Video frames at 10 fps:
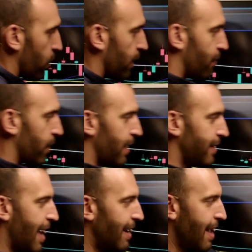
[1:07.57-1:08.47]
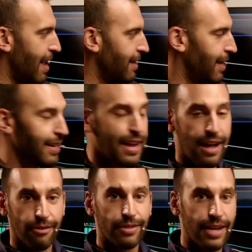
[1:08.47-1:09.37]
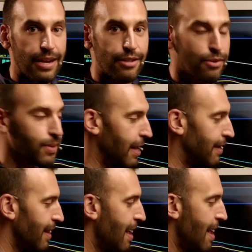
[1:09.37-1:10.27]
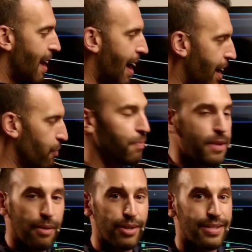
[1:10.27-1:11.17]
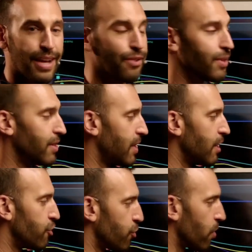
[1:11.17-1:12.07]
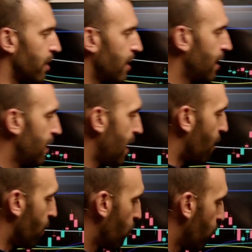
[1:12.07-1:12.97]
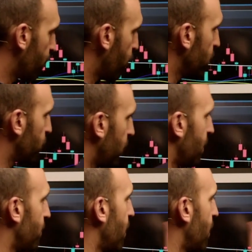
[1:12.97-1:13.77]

level that it's at, $18.82, I will be able to sell this thing short. Now, what price will I be